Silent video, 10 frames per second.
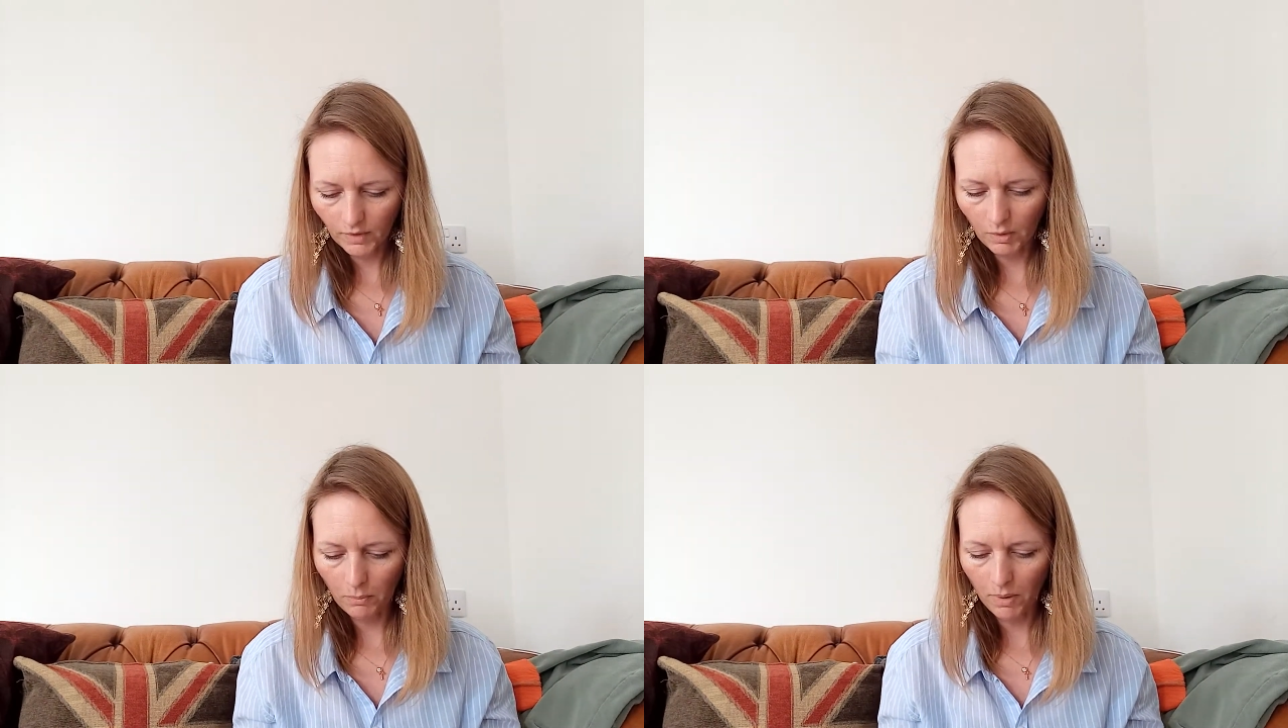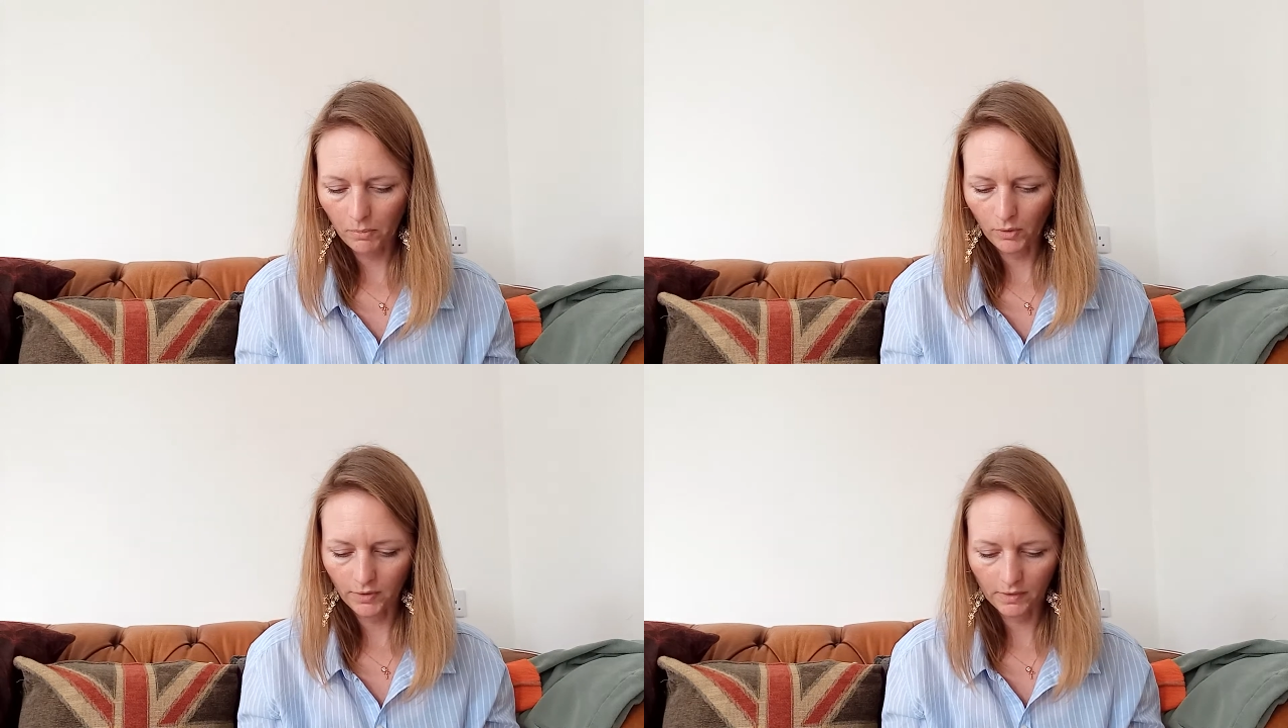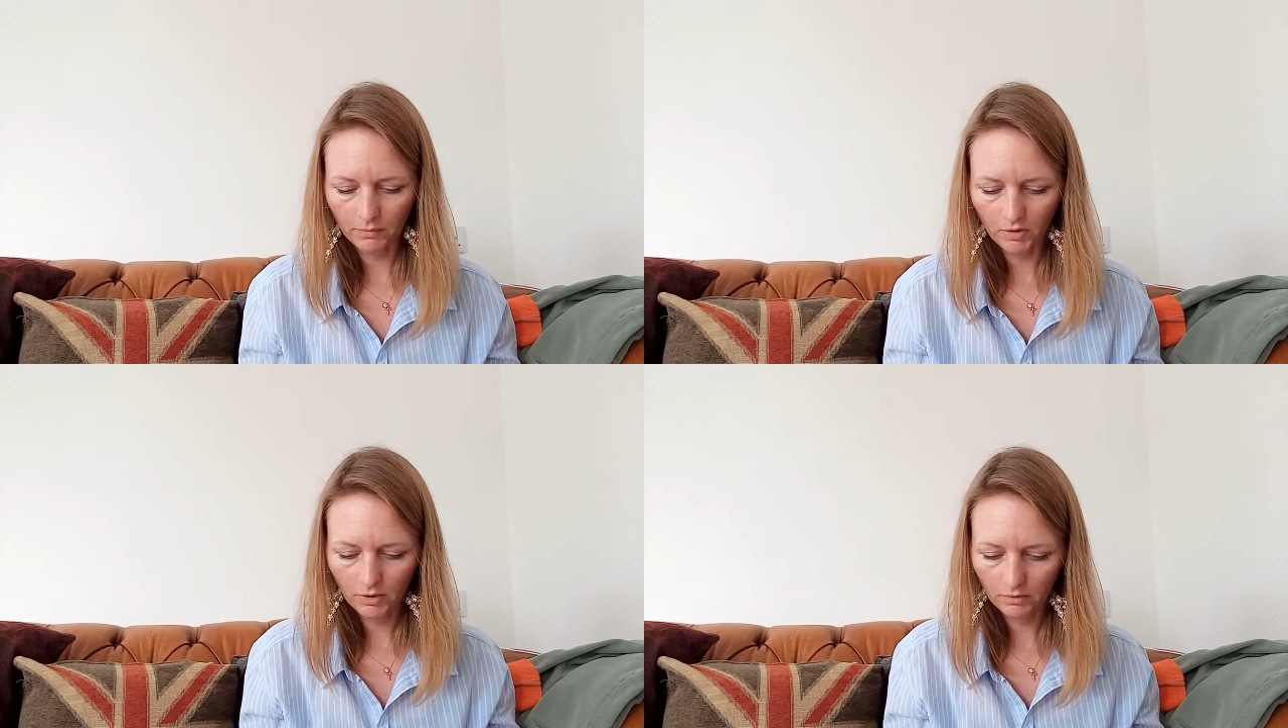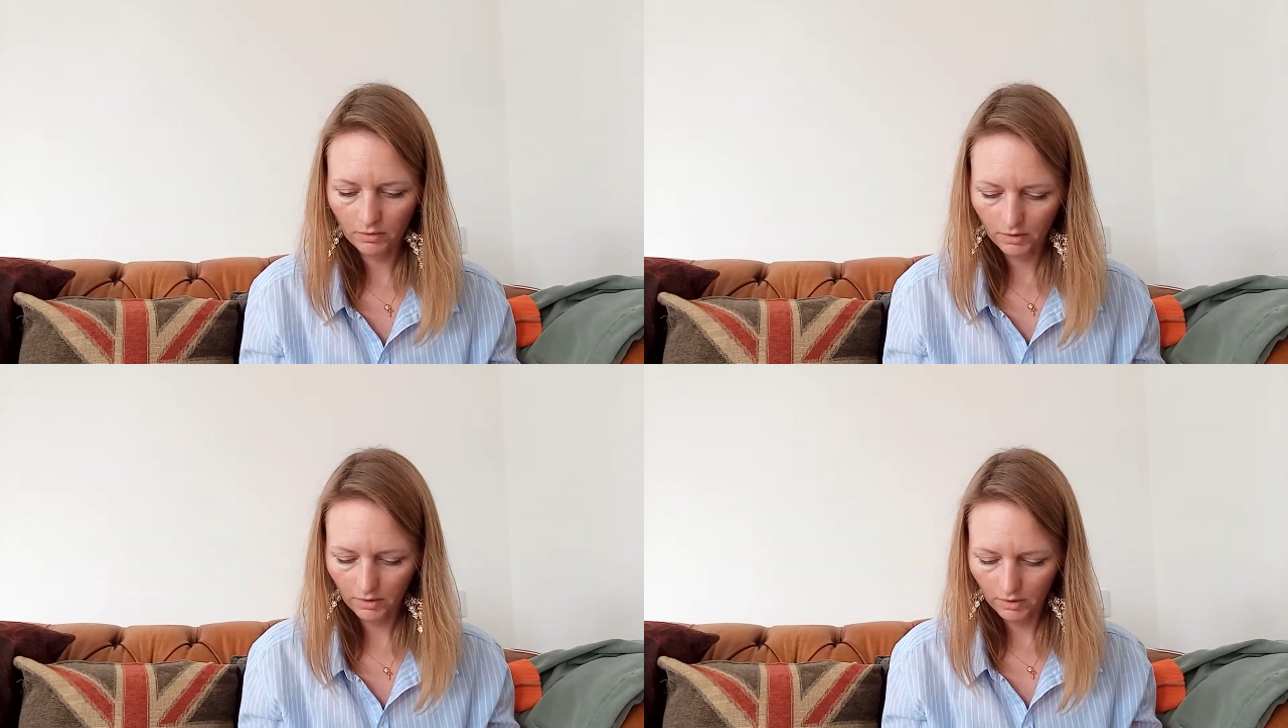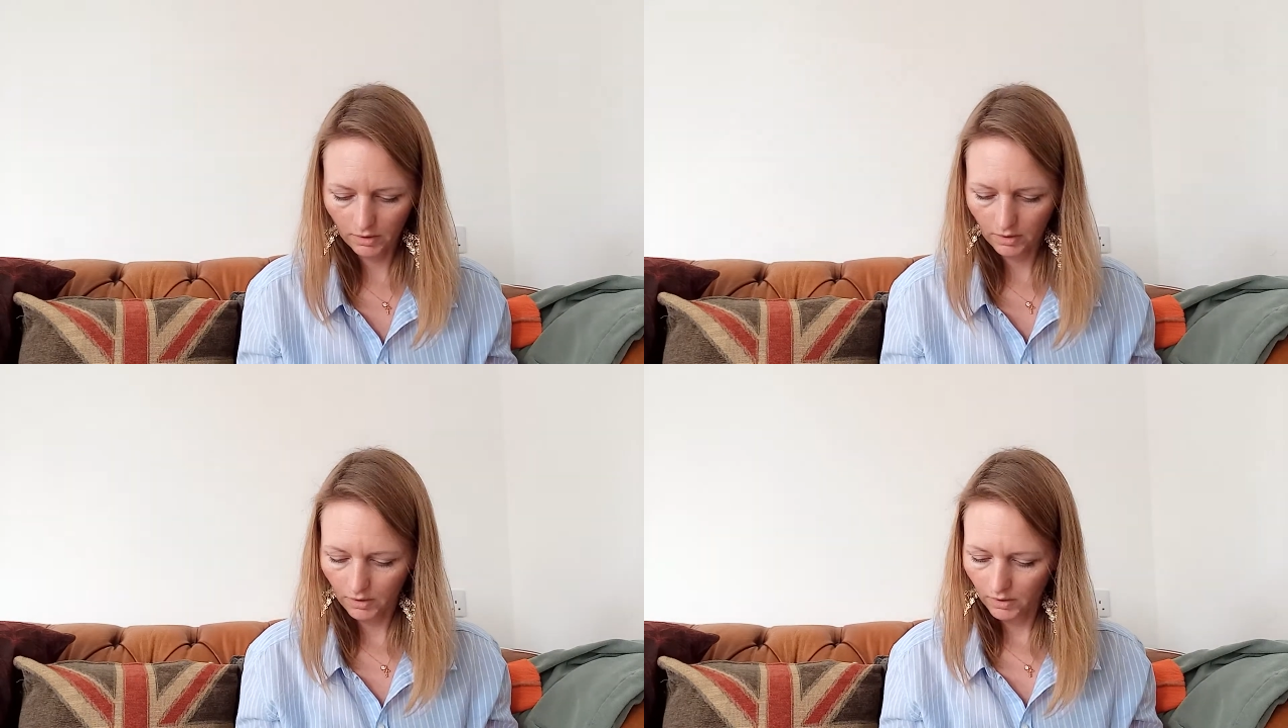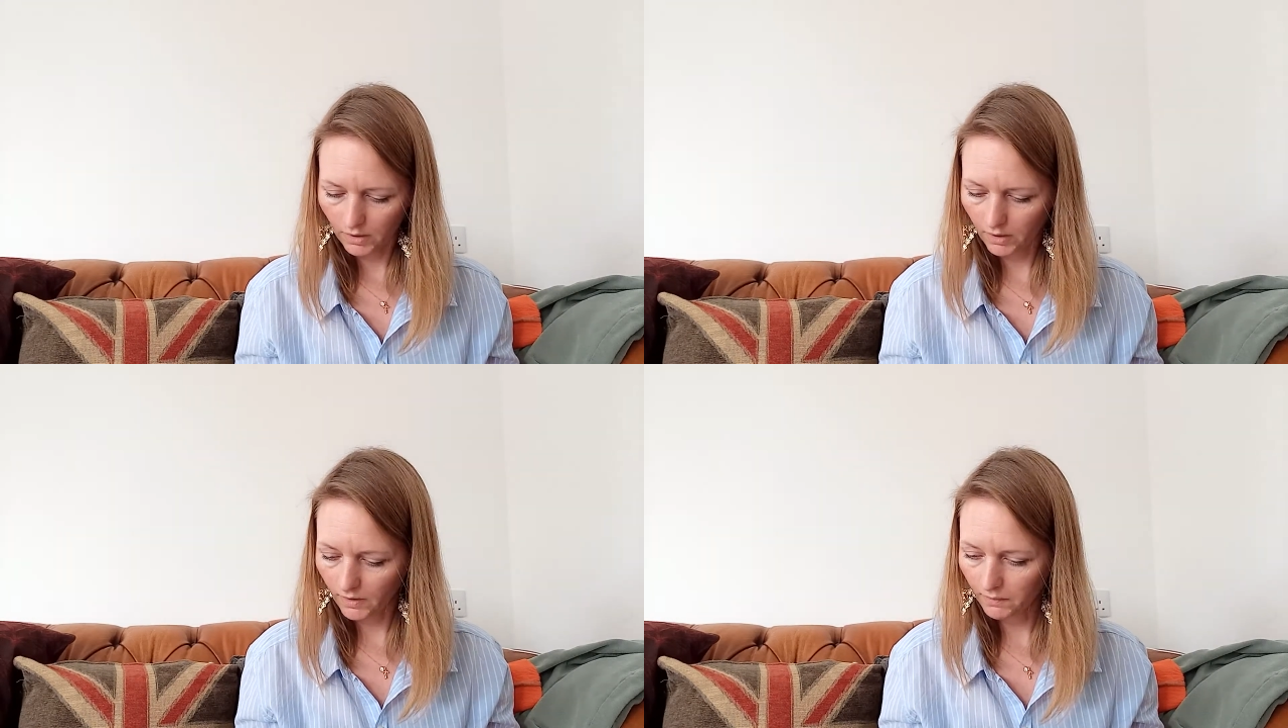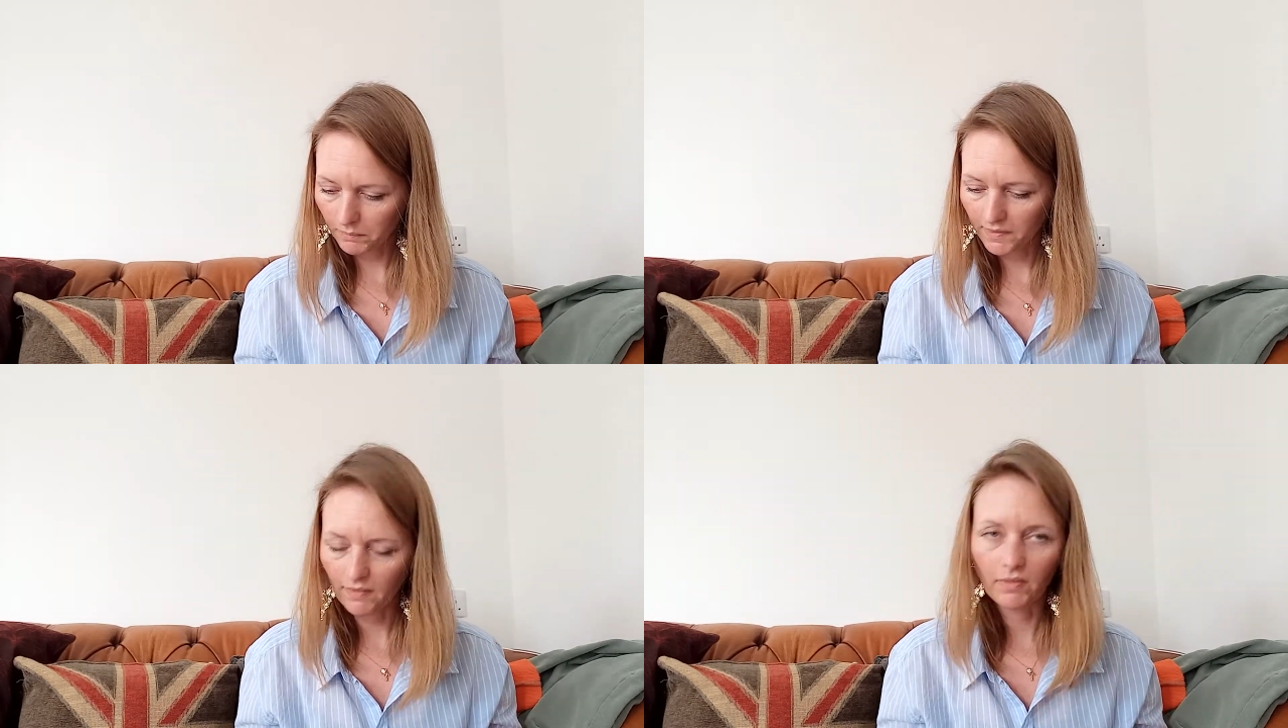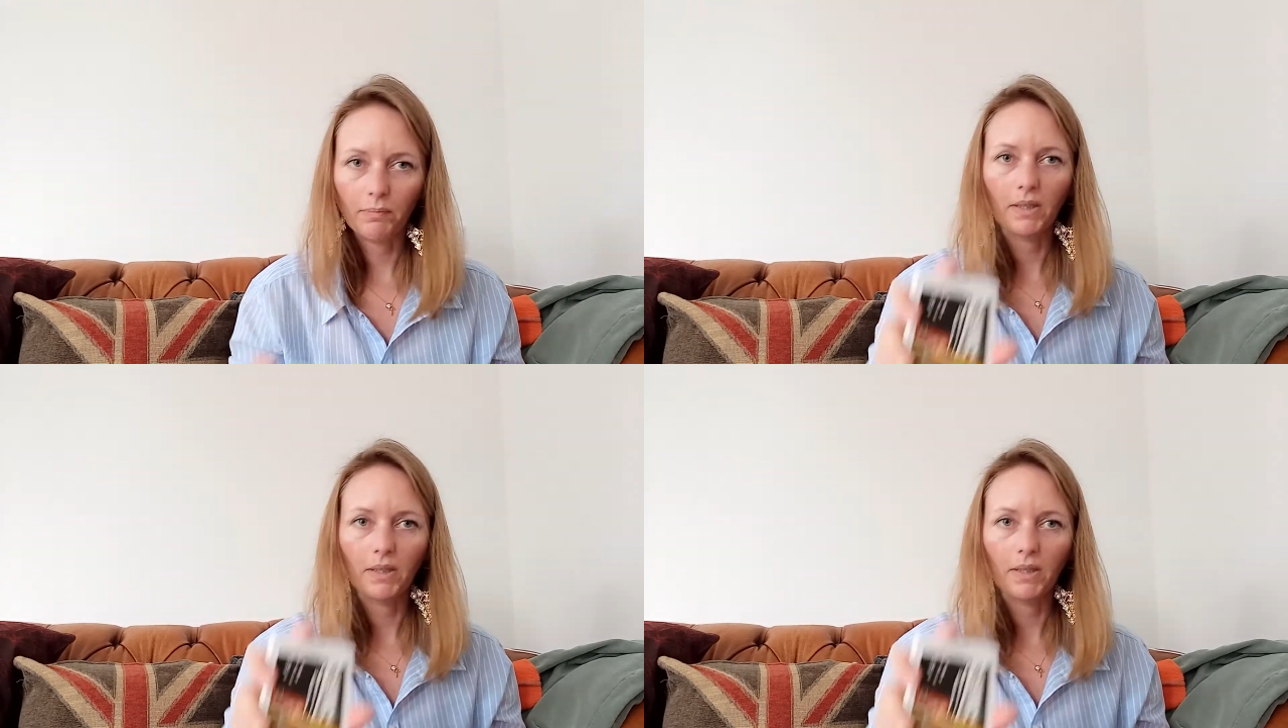That might bother some of you. 7 of